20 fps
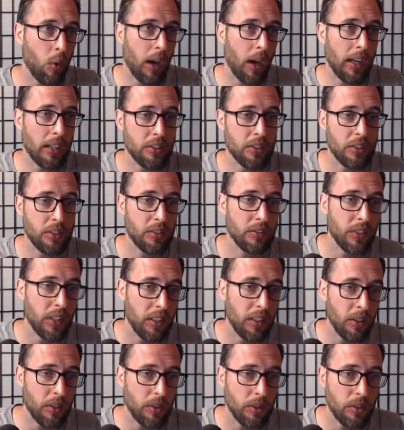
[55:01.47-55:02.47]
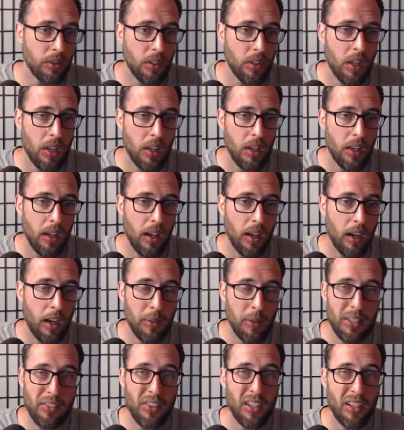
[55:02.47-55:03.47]
watched your videos,
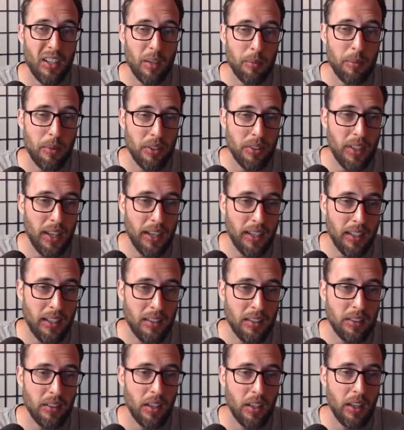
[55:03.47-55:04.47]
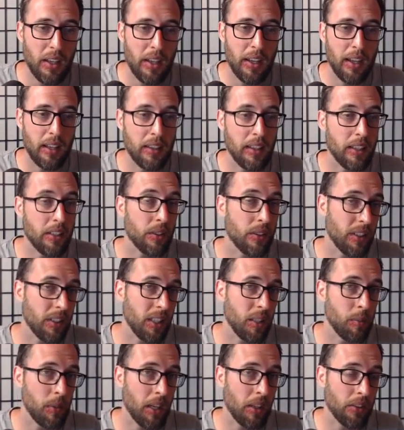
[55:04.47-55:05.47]
even a couple of seconds, and then your
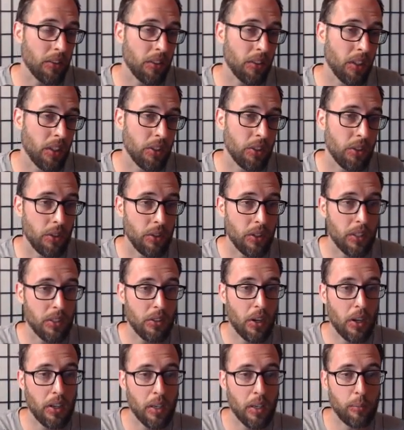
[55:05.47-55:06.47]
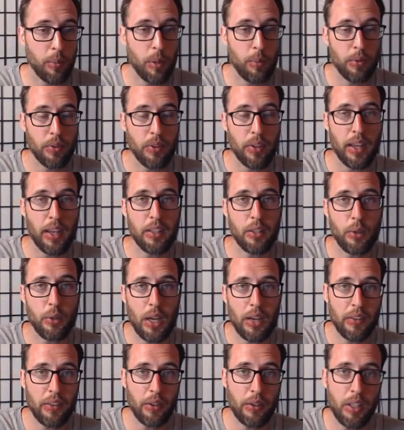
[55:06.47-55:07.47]
emails. So you can target people that you
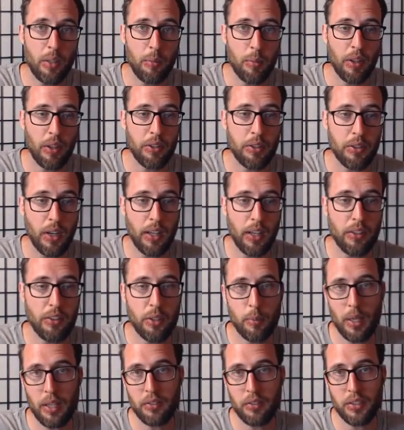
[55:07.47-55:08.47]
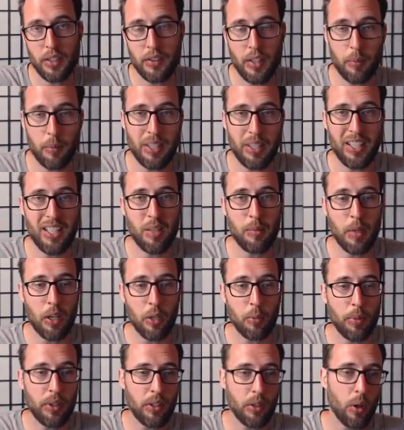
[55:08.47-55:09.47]
have their email address. You may have sent them an
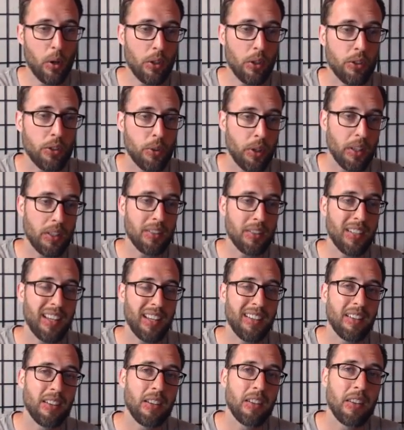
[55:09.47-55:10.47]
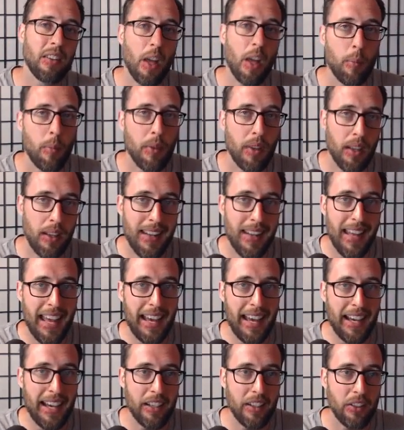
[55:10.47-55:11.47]
email, but you're also going to send them an
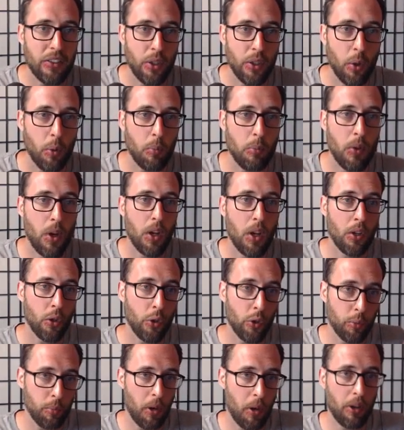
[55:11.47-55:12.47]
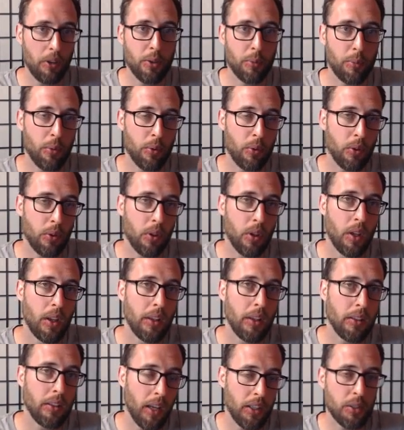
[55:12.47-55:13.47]
ad. So those multiple
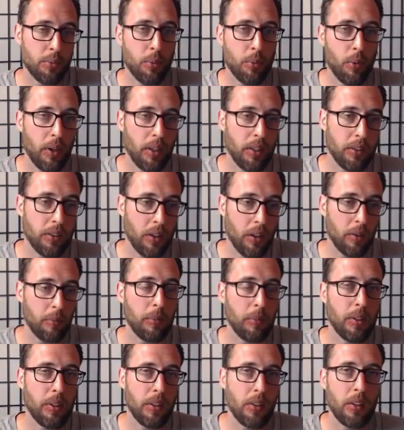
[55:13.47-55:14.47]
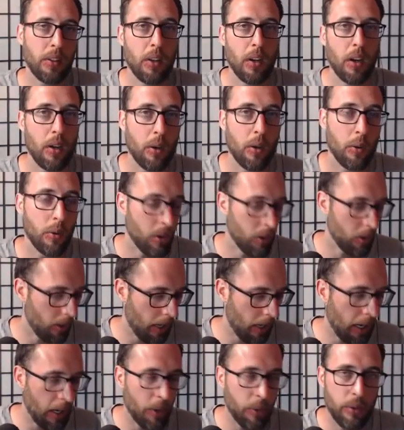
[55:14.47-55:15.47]
touch points are
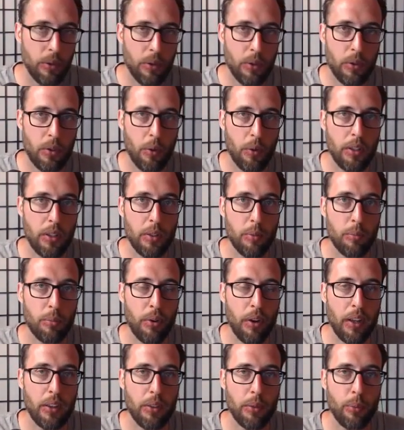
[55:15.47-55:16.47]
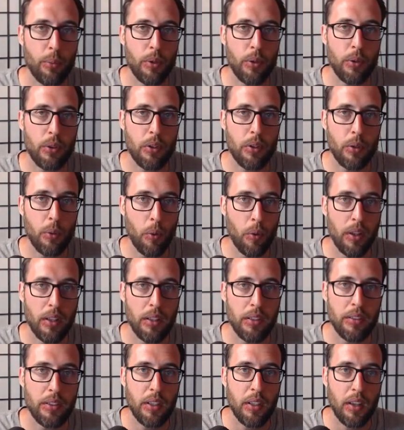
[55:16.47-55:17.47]
how you're going to break through the
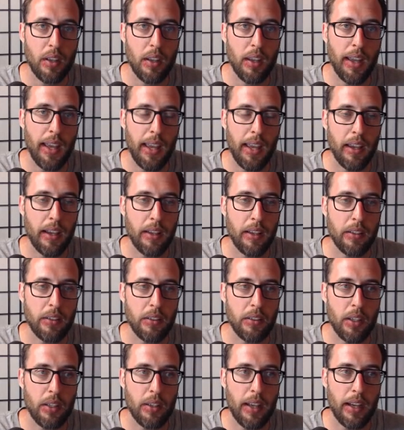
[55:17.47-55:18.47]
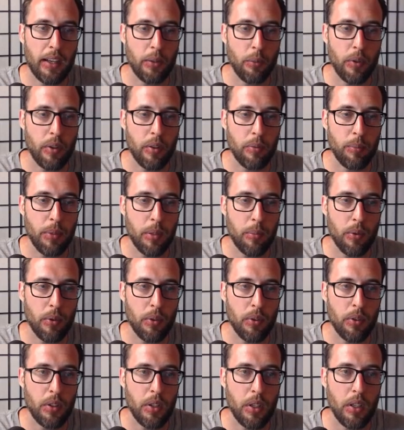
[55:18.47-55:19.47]
noise and connect with
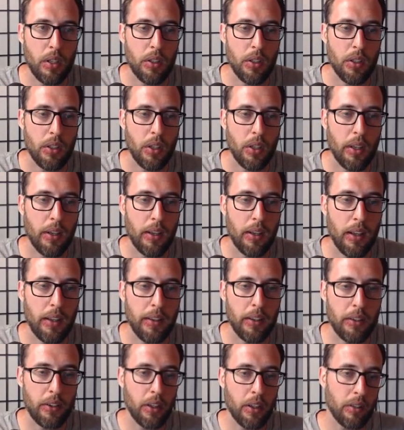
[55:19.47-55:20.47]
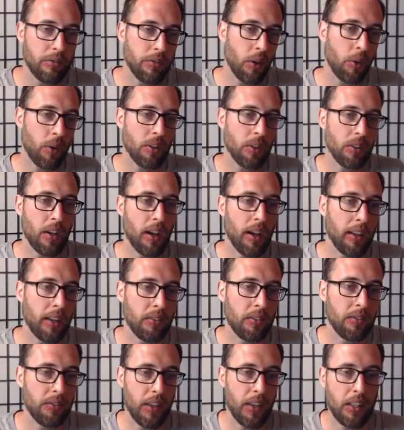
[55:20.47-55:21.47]
people. And then you're going to focus
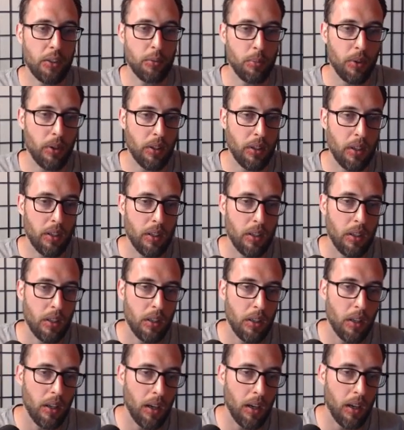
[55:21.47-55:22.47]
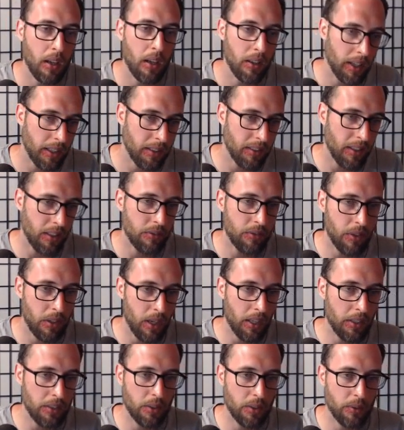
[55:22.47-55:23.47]
on Facebook. Like I said, for
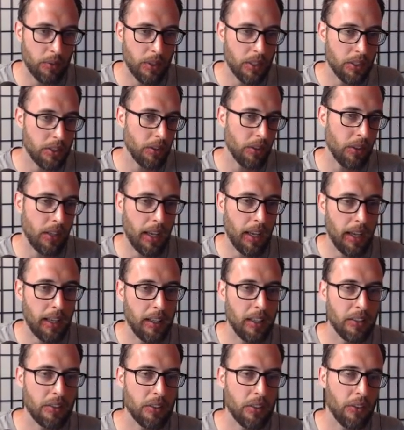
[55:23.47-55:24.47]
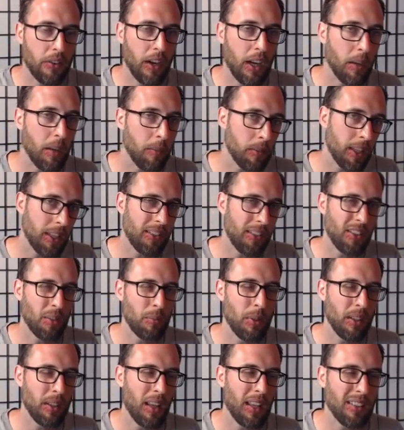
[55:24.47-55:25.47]
cost and reach, you can add Instagram. It tends to
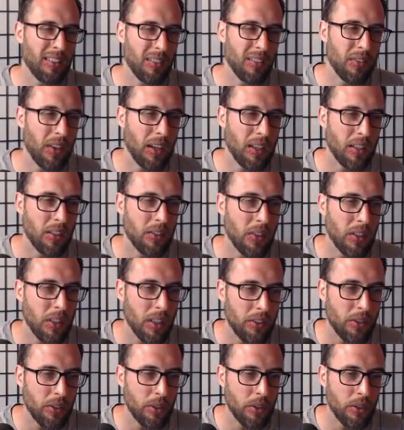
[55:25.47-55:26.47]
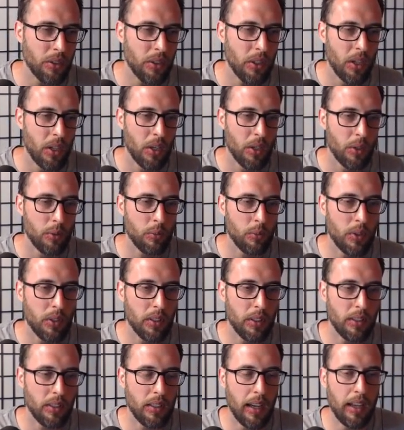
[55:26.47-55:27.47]
be less effective unless you're
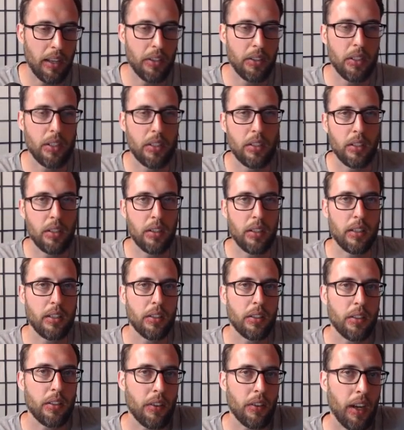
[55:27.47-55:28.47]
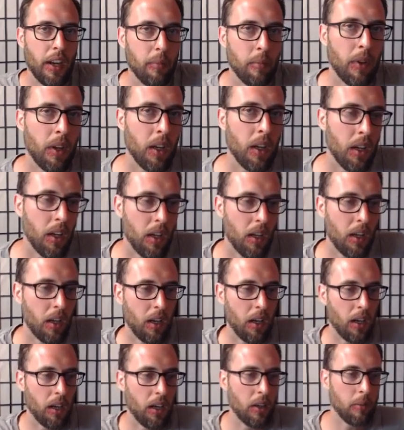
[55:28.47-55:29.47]
really dialed into the Instagram
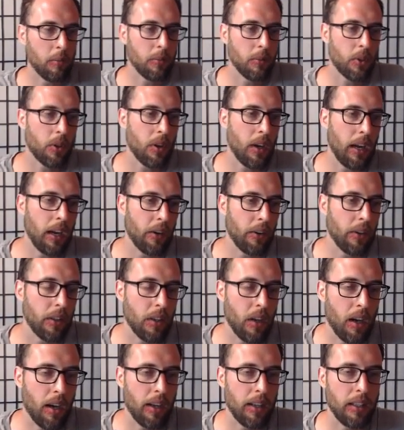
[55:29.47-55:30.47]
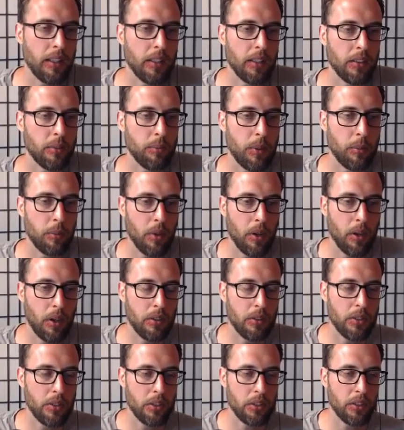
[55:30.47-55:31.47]
crowd and audience. People
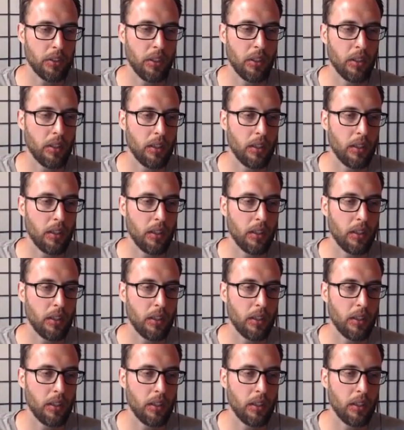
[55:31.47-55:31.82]
are just